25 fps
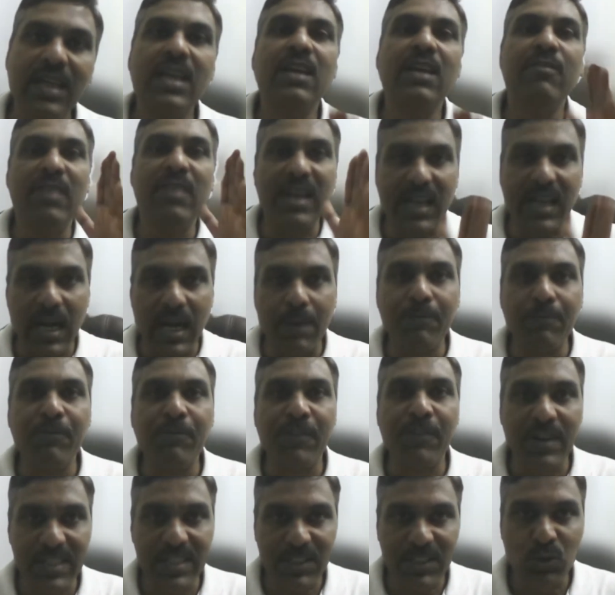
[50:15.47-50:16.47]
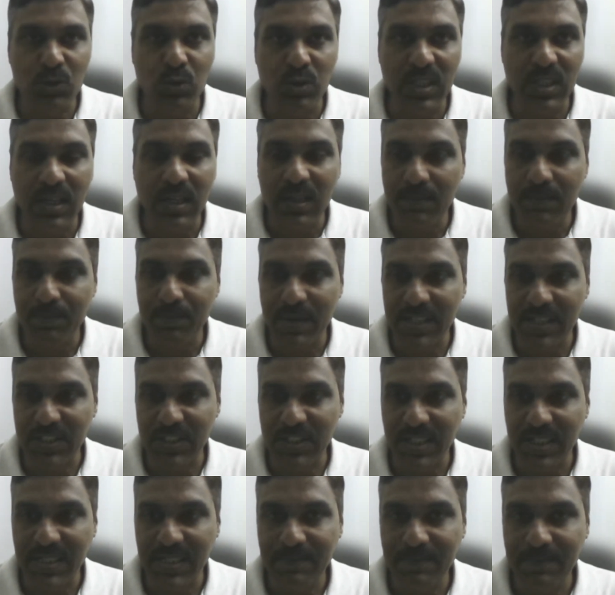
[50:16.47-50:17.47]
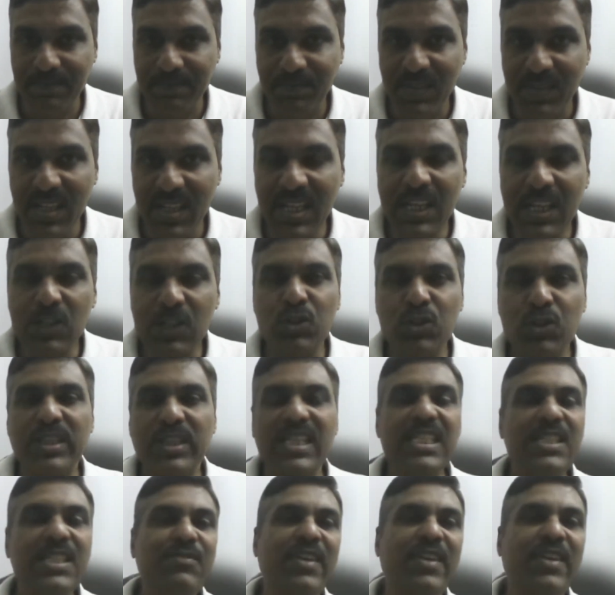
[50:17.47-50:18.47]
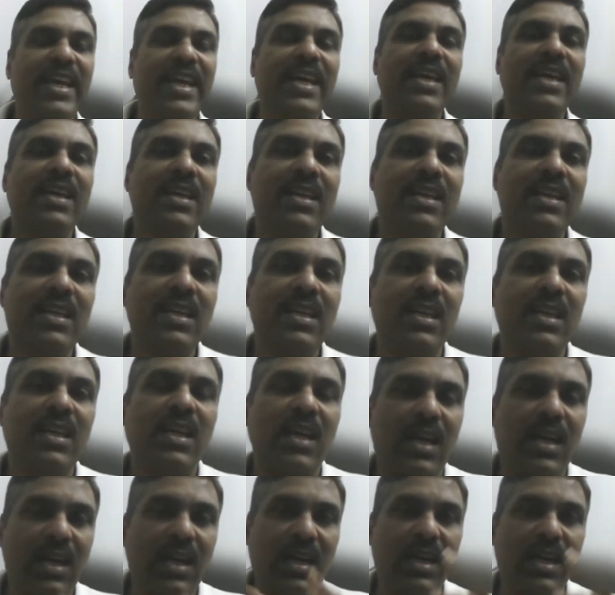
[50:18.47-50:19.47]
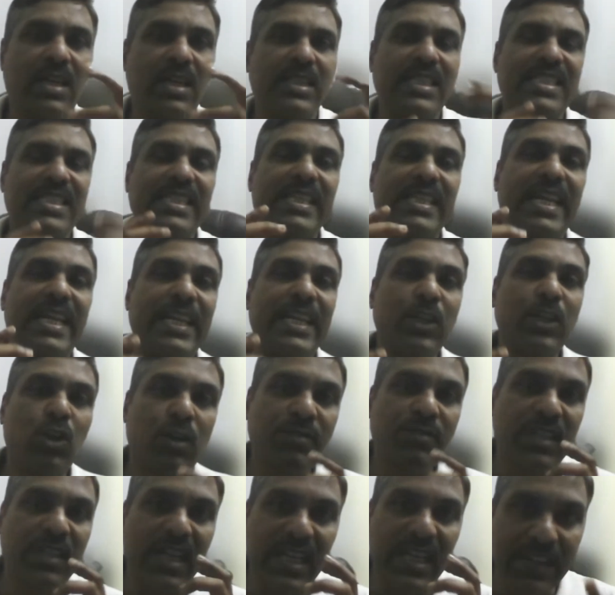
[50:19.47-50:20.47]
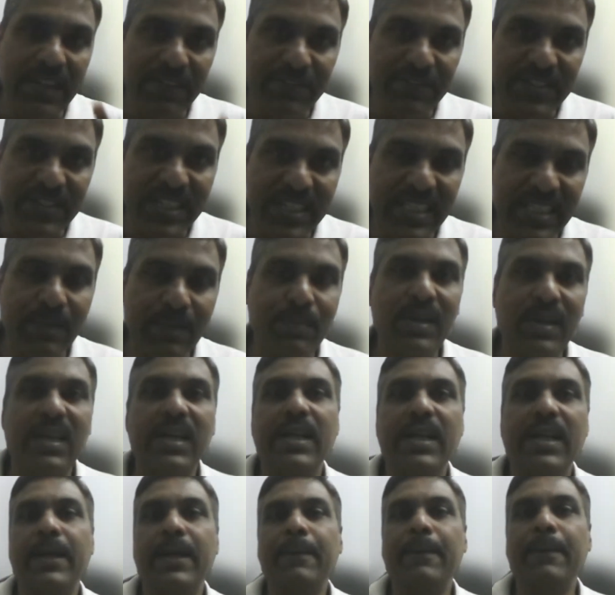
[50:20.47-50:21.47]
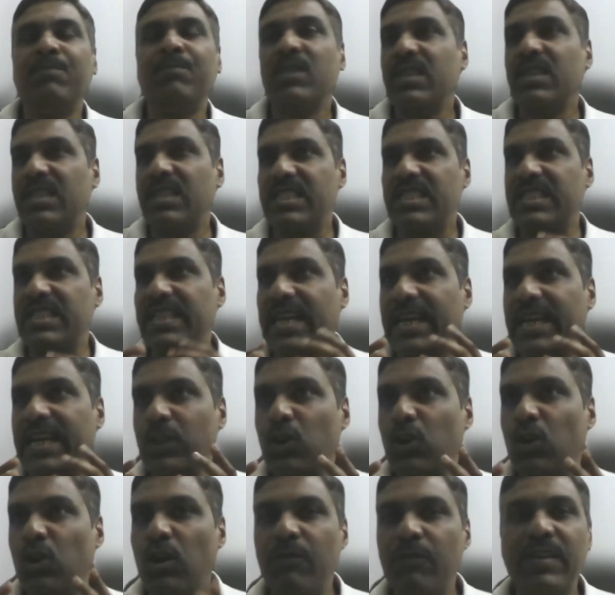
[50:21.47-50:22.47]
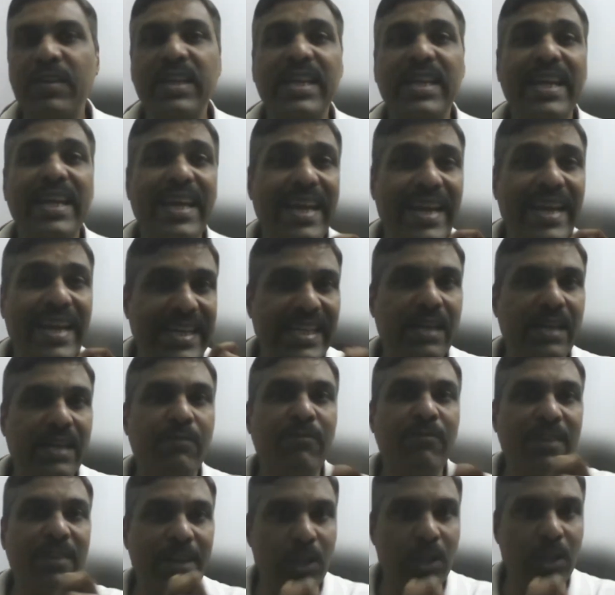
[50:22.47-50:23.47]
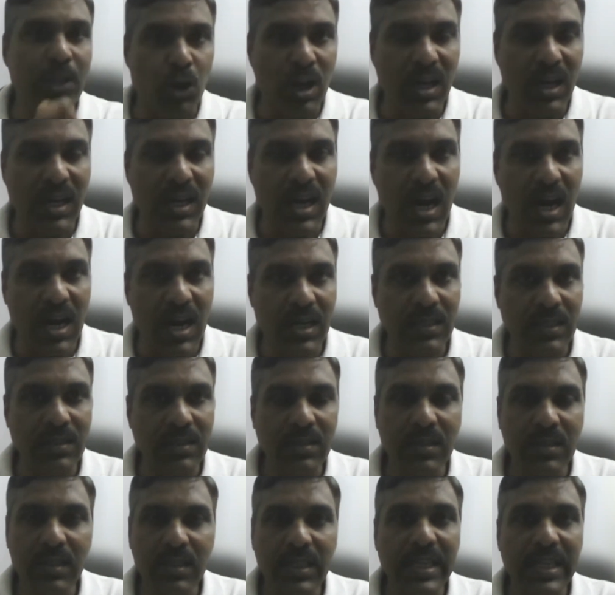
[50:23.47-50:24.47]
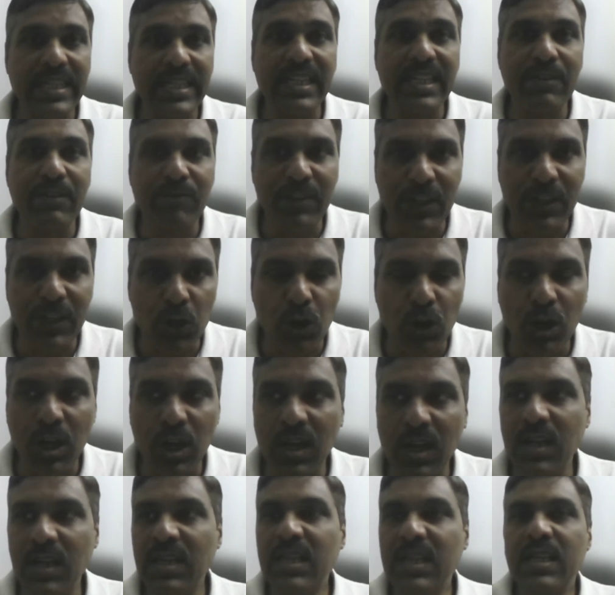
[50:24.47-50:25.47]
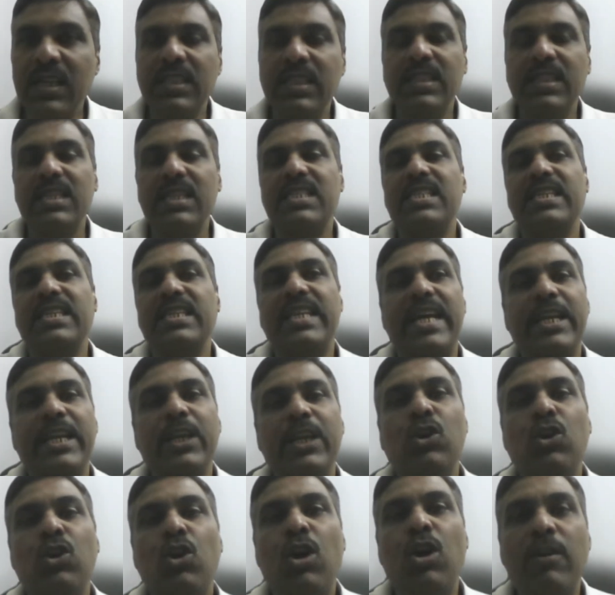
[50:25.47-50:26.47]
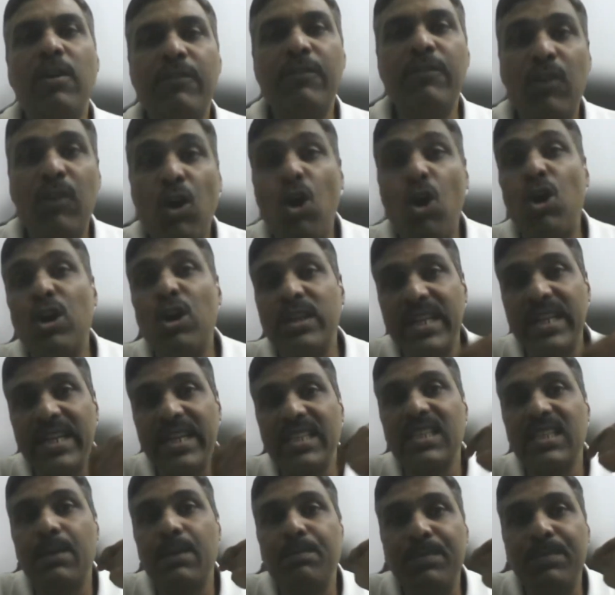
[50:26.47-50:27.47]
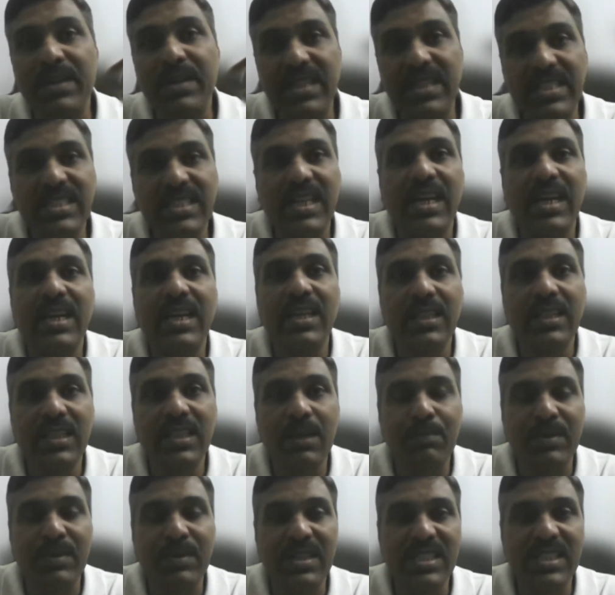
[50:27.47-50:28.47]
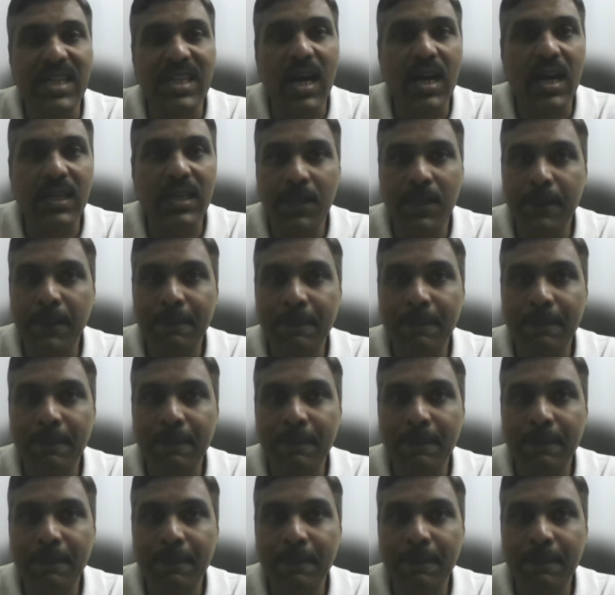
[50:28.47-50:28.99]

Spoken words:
will come first to the person. So this way, the scenario of the lifts in the building, the scenario of an ATM withdrawal card, ATM withdrawal, the scenario of ordering the pizza in the Pizza Hut.